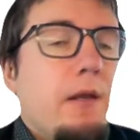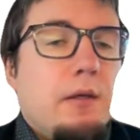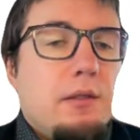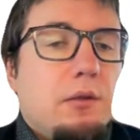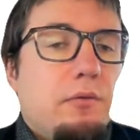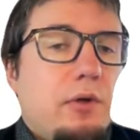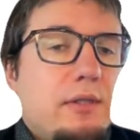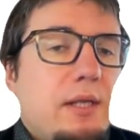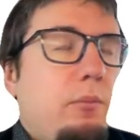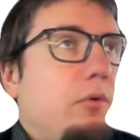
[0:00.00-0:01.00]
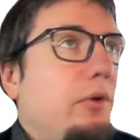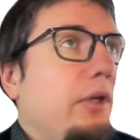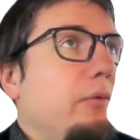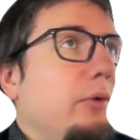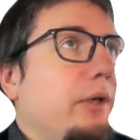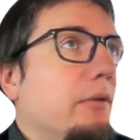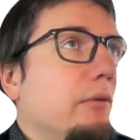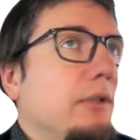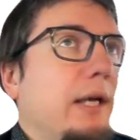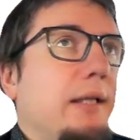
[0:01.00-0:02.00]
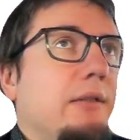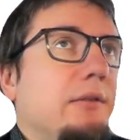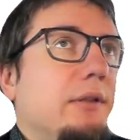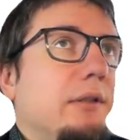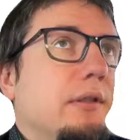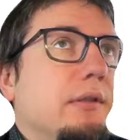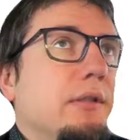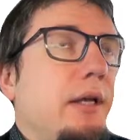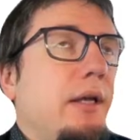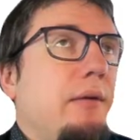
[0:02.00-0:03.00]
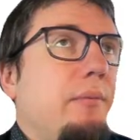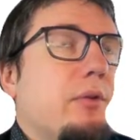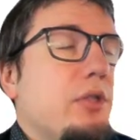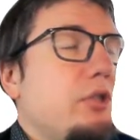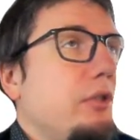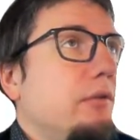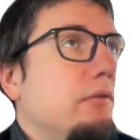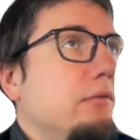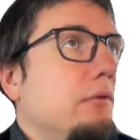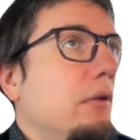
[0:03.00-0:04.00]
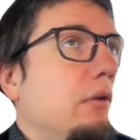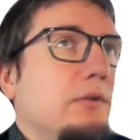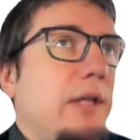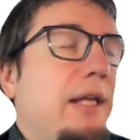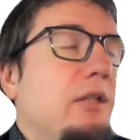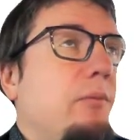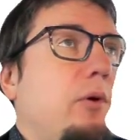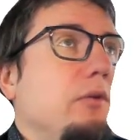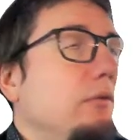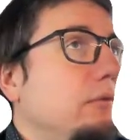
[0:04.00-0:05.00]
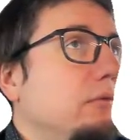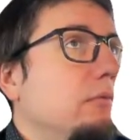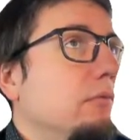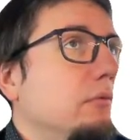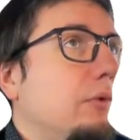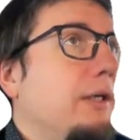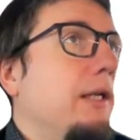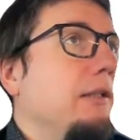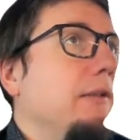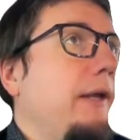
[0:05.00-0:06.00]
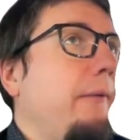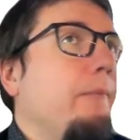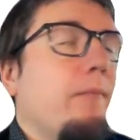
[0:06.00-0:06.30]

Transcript: So for example, here we could get the position of the end point. Why not? Yeah.